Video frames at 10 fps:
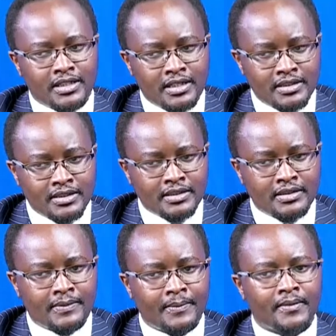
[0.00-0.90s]

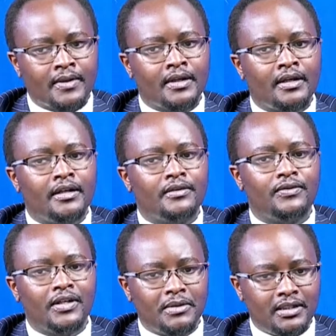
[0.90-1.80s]
justice and
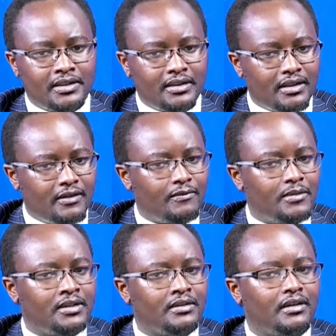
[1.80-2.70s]
family have
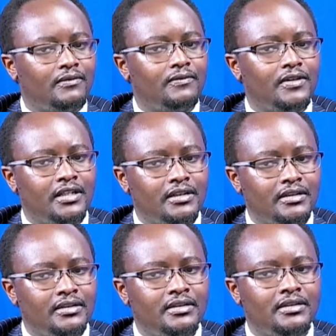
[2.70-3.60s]
been a
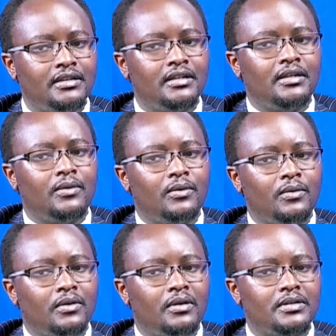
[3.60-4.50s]
very
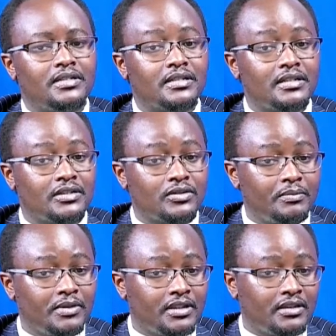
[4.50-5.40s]
strange
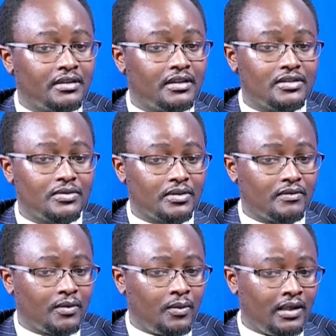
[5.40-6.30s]
topic in the history
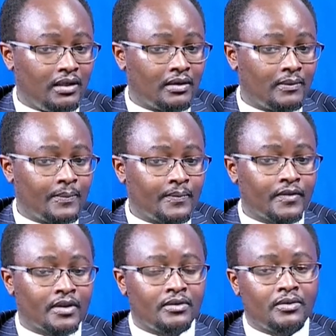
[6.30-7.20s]
of the world.
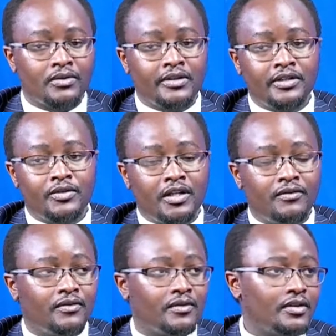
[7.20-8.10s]
Not only do you
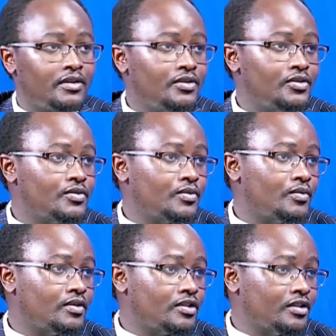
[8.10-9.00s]
have issues to
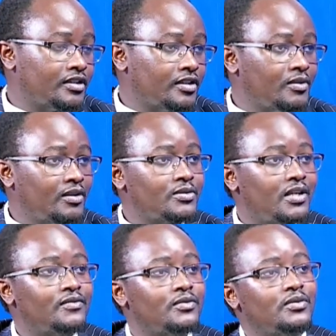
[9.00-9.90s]
do with children, you
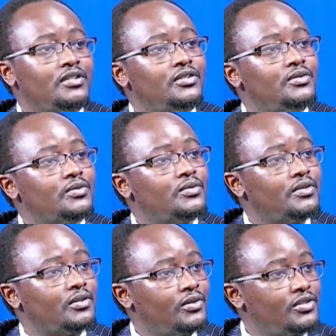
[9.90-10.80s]
also have issues to do
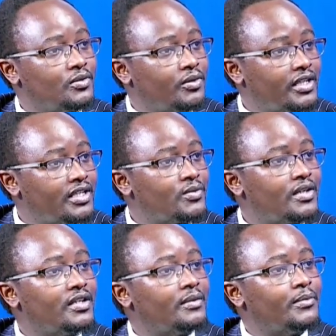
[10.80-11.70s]
with conjugal rights,
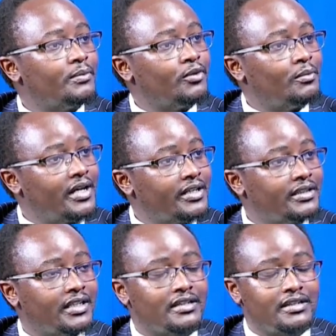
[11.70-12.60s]
where there are people
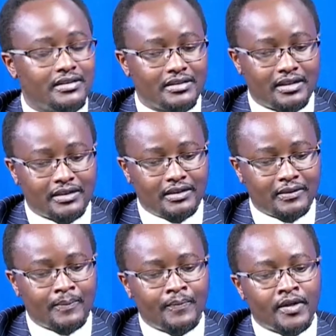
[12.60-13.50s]
married and things like
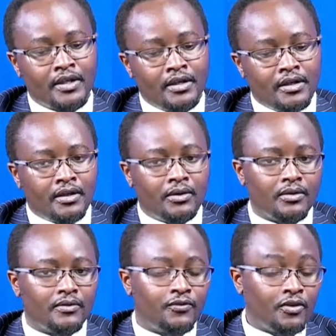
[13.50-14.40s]
that.
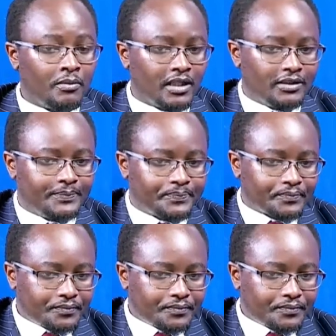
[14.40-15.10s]
Now, formally,